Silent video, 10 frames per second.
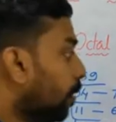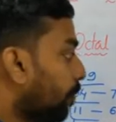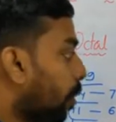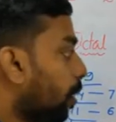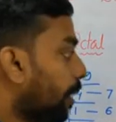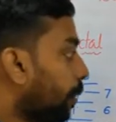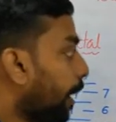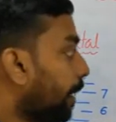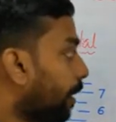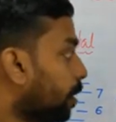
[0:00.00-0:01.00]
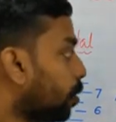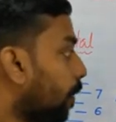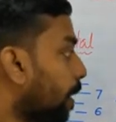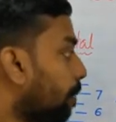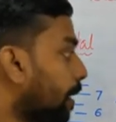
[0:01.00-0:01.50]
4 into 8 raised to
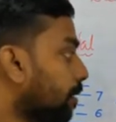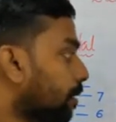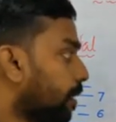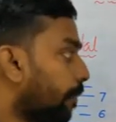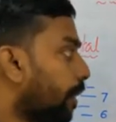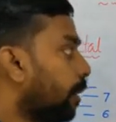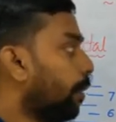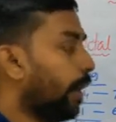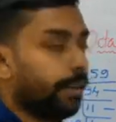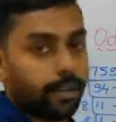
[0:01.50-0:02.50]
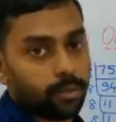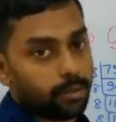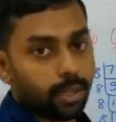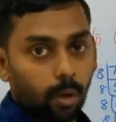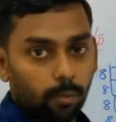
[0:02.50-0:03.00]
1 plus 7 into 8 raised to
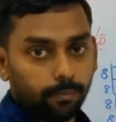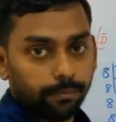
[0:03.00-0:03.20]
0.